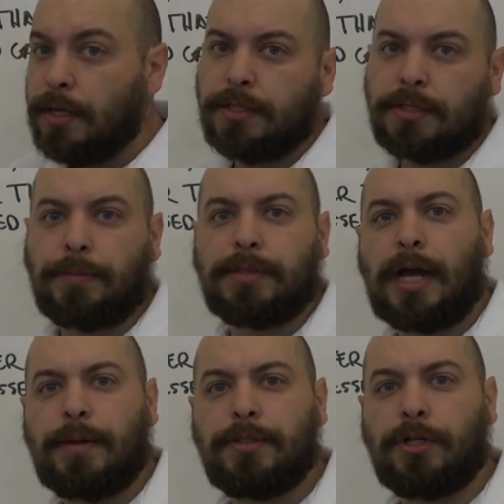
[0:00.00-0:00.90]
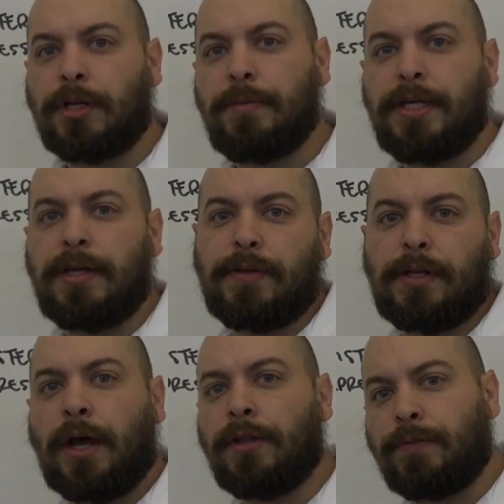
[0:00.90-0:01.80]
Sometimes you're going to be given
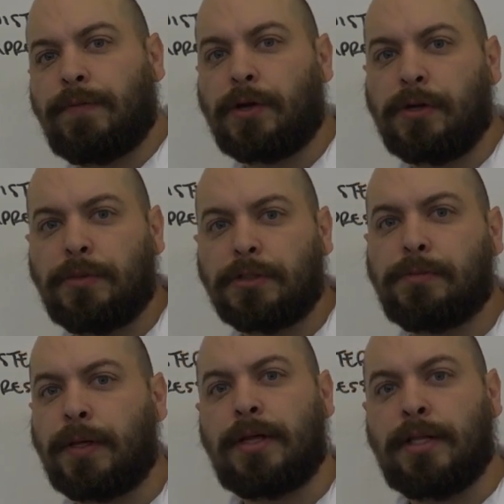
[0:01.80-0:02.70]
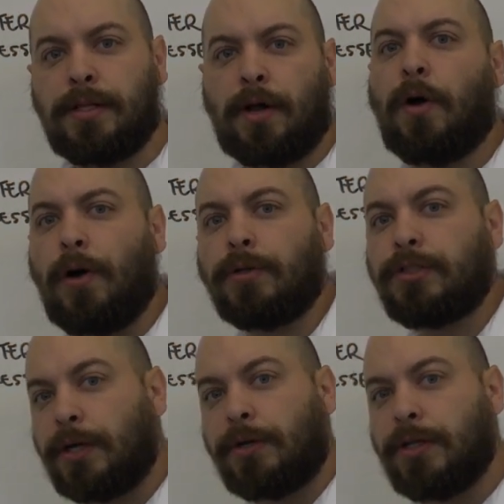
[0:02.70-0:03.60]
other variables, but in all,
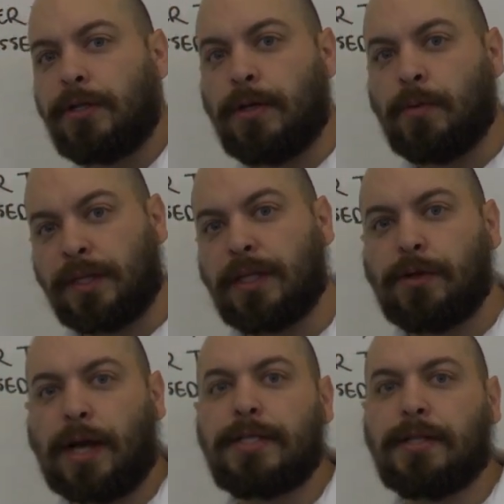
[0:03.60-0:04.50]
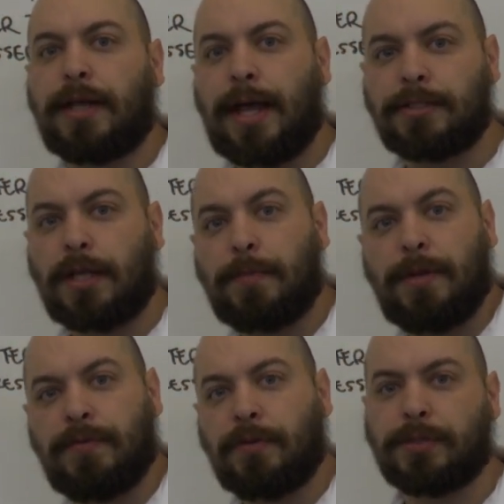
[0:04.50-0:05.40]
generally within your ideal gas law,
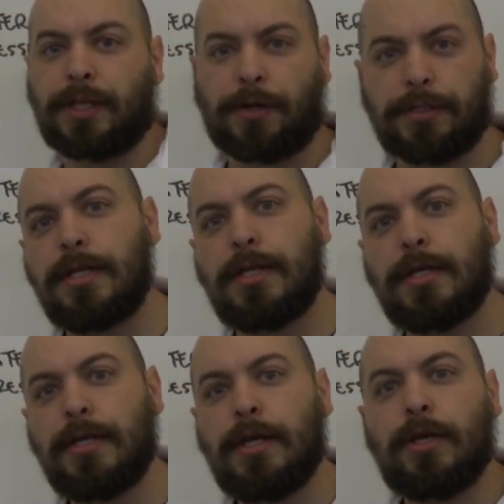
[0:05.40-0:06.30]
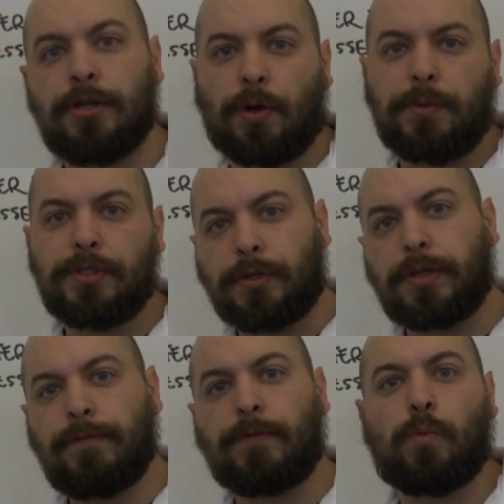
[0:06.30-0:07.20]
PV equals nRT, you're always
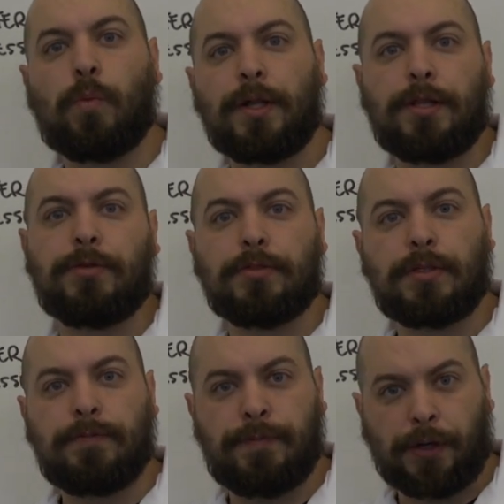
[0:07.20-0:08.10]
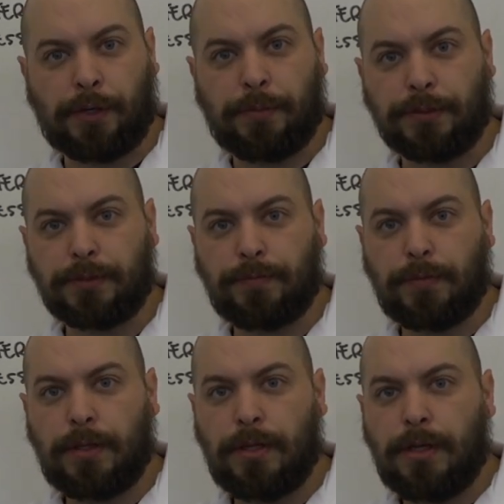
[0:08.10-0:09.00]
looking for one of those variables.
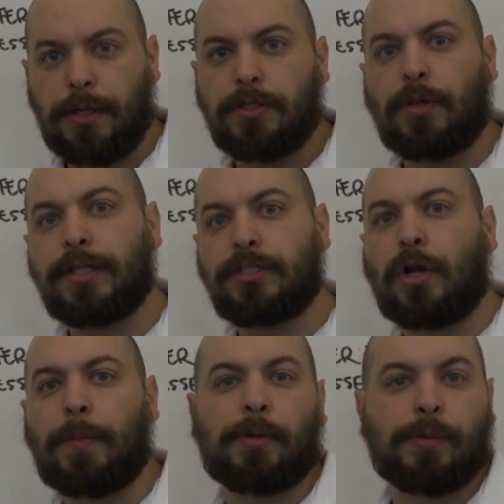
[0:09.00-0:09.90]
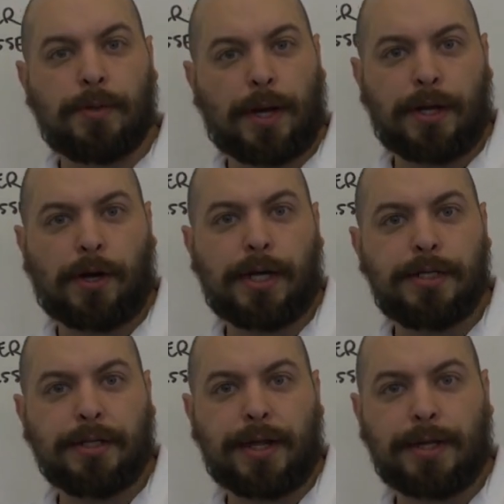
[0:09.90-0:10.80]
So let's start by rewriting our
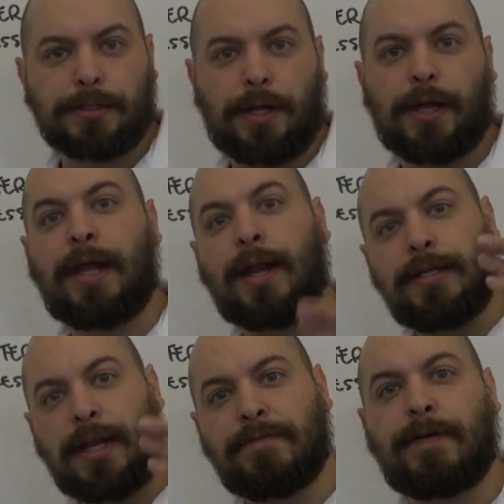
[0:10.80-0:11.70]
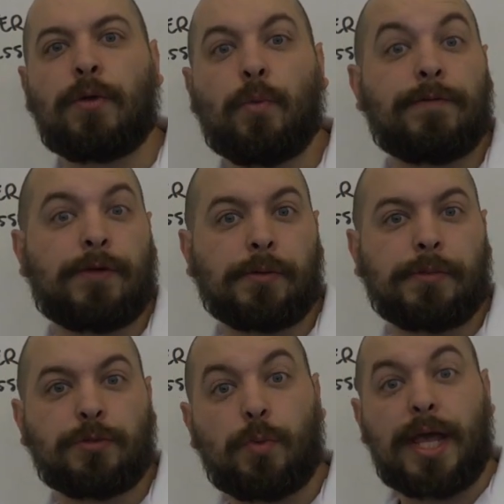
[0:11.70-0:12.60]
ideal gas law and identifying what
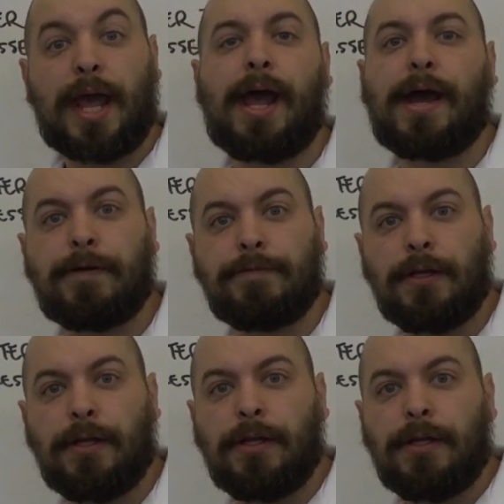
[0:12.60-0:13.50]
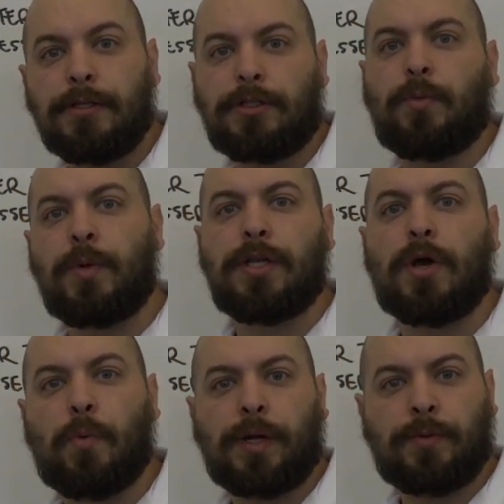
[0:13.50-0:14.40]
variables we have so that we
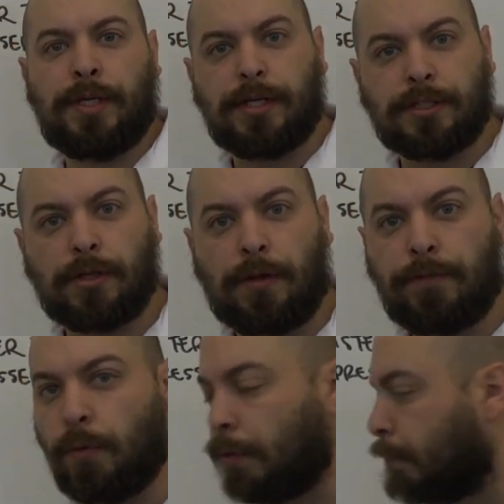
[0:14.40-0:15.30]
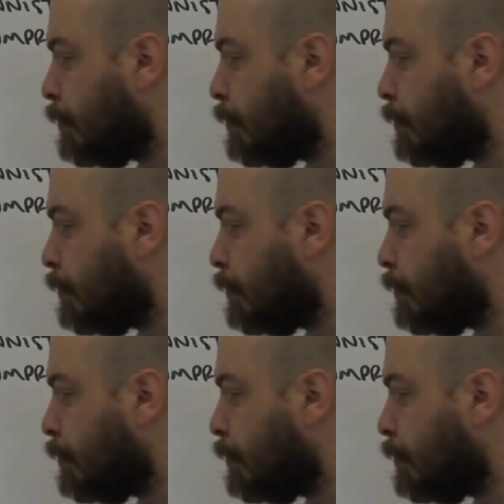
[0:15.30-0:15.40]
know what we need to solve for.